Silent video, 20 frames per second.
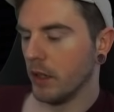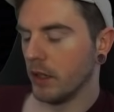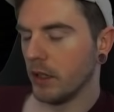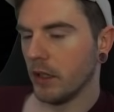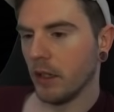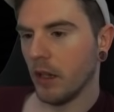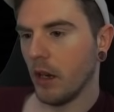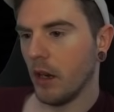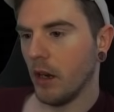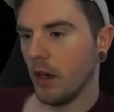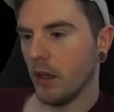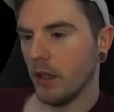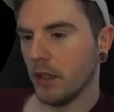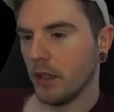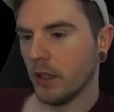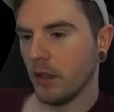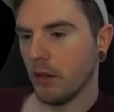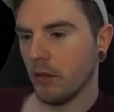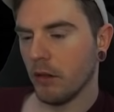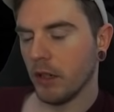This
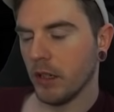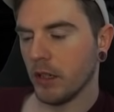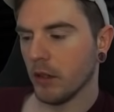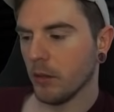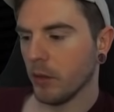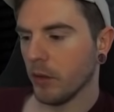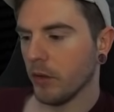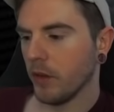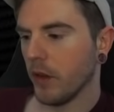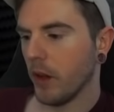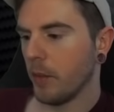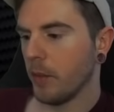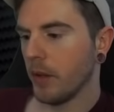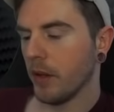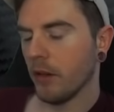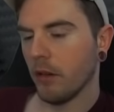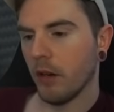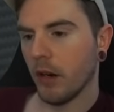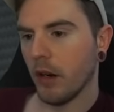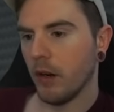is a reasonable flop
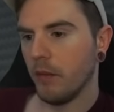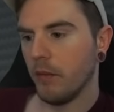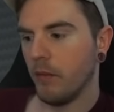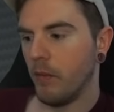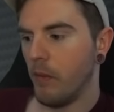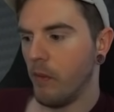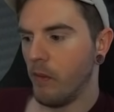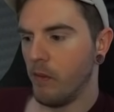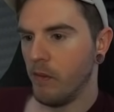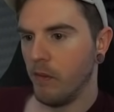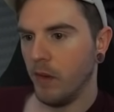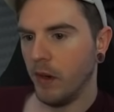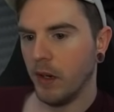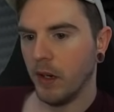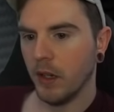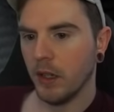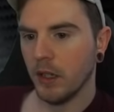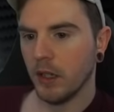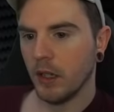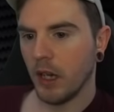on the right.
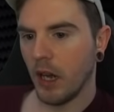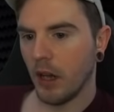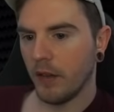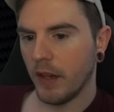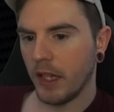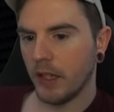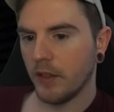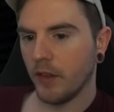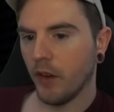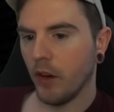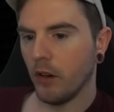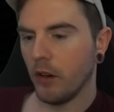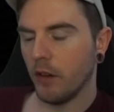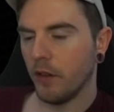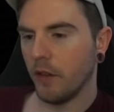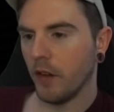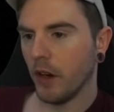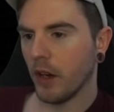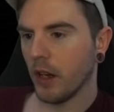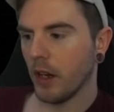Have ace four
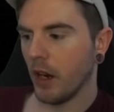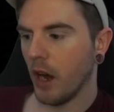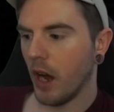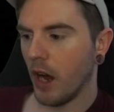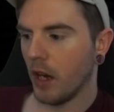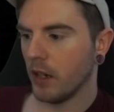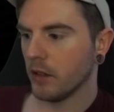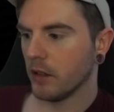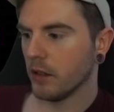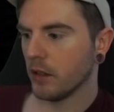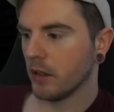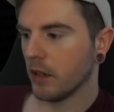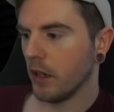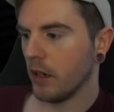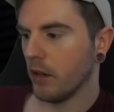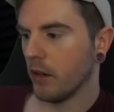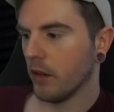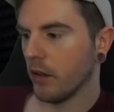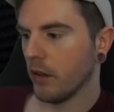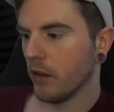of fucking hearts and
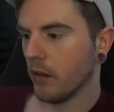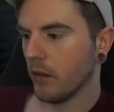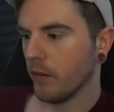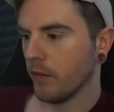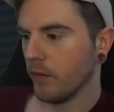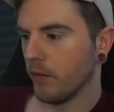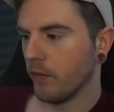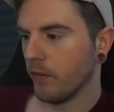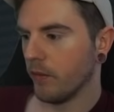say nothing.